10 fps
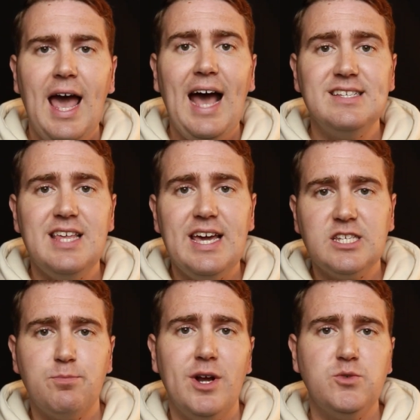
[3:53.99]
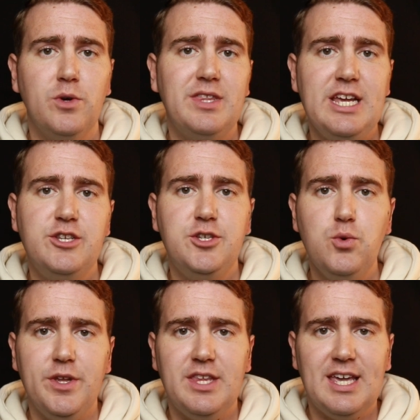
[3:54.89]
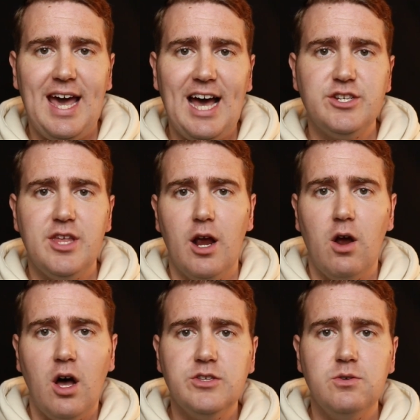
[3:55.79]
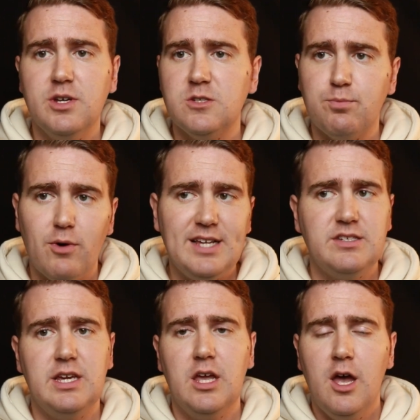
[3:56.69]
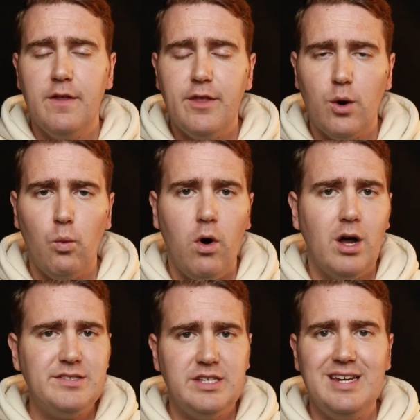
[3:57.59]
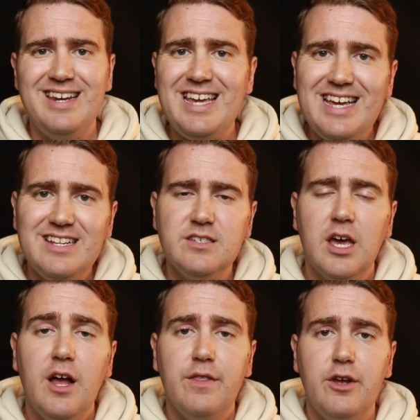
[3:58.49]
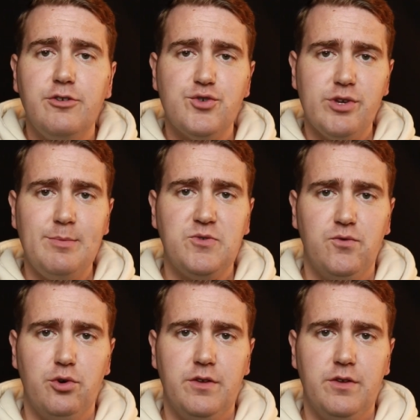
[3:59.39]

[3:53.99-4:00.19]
As they express what they do with the cash, they are also expressing their wants and needs, their dreams for